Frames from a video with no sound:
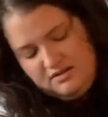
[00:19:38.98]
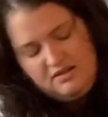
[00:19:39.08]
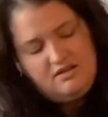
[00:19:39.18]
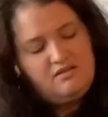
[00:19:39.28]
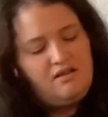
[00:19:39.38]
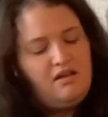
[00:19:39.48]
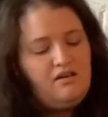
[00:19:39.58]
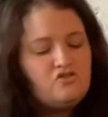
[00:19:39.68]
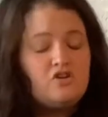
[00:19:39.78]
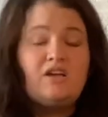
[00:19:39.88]
it gets kind
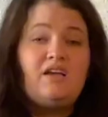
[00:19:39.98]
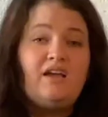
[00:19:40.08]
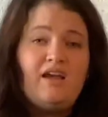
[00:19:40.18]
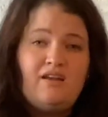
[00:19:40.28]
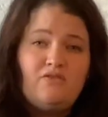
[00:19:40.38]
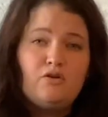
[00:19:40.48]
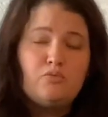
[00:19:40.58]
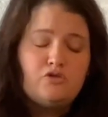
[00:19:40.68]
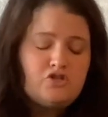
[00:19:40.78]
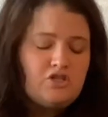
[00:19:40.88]
of tricky, and if you're
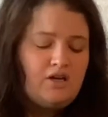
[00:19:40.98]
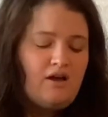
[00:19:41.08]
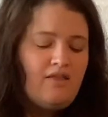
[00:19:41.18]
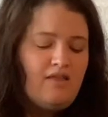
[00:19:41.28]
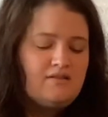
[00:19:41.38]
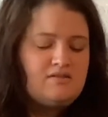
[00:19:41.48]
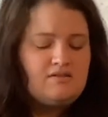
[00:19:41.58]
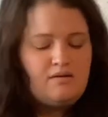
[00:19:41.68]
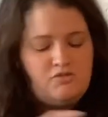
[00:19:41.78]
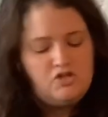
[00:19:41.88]
pushing on that
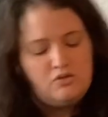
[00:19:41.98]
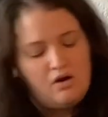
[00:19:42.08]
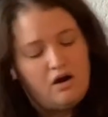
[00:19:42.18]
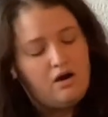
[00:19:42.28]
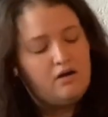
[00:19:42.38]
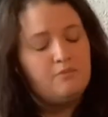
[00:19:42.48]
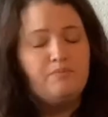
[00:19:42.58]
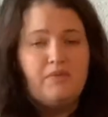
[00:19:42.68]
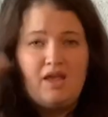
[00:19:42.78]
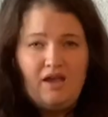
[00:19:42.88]
stem too hard,
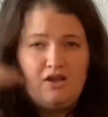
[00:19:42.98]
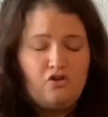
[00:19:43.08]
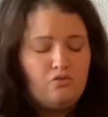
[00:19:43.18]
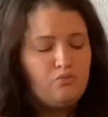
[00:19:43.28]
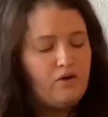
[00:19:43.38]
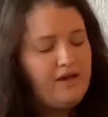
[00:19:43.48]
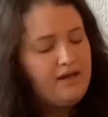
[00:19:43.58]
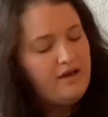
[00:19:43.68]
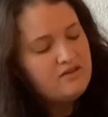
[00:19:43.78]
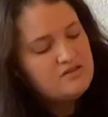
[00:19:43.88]
it could break
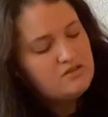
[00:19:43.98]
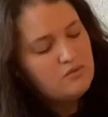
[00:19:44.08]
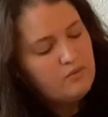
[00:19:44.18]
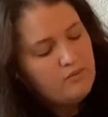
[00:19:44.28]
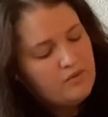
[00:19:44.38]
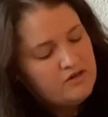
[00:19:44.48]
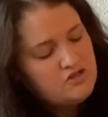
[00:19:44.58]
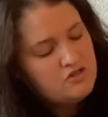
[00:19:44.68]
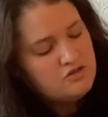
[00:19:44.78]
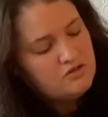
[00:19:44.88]
it. So what we want
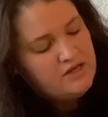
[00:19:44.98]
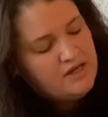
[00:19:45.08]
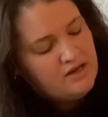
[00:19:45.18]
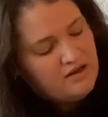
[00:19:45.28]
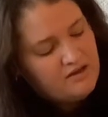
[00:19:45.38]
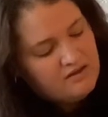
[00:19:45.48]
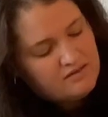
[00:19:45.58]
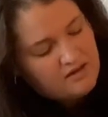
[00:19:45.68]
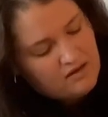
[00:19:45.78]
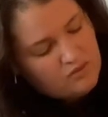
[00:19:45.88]
to do is
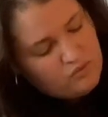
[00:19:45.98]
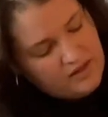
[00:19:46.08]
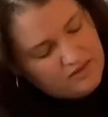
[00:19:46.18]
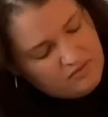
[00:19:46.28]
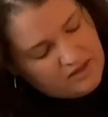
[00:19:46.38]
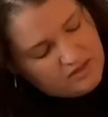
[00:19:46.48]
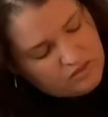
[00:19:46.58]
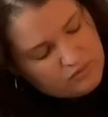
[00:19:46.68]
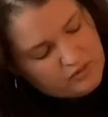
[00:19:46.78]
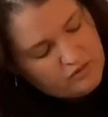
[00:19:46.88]
kind of weave
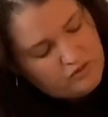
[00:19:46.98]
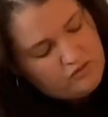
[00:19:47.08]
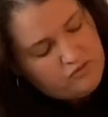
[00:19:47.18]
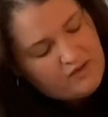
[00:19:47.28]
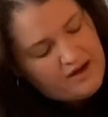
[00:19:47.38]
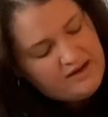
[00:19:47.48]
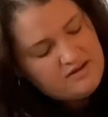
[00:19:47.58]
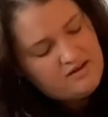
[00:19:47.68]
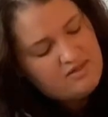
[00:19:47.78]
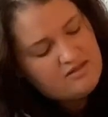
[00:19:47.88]
that through, find
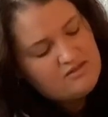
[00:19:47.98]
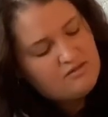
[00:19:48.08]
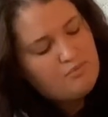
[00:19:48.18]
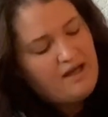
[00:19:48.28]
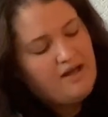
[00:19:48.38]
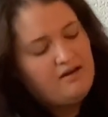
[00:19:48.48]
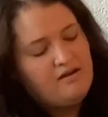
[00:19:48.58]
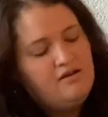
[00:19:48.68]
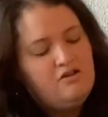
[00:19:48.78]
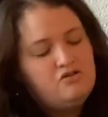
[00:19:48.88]
the
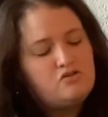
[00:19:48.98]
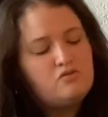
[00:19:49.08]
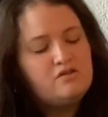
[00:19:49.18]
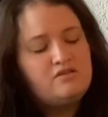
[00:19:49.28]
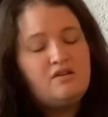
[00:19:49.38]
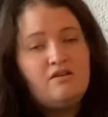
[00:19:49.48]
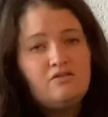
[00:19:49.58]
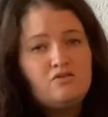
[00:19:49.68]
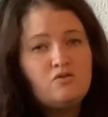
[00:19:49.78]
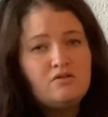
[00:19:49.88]
spot towards
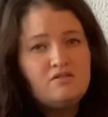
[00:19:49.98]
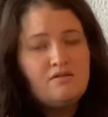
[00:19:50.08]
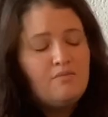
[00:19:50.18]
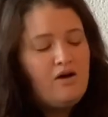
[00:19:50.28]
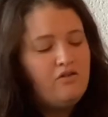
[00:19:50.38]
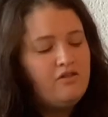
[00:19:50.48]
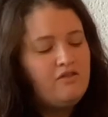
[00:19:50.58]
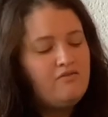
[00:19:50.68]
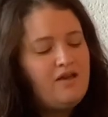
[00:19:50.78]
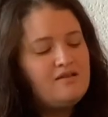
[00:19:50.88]
the mouth
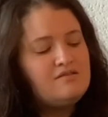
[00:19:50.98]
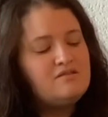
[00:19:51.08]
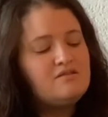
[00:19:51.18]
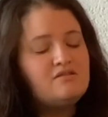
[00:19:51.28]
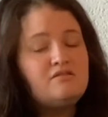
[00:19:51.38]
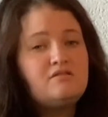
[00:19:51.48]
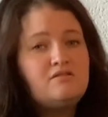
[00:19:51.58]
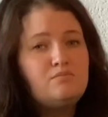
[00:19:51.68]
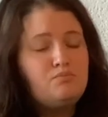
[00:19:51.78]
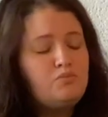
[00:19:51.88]
of the vase to
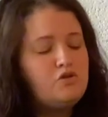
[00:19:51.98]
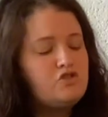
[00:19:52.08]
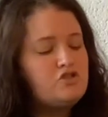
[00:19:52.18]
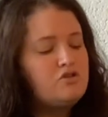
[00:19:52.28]
push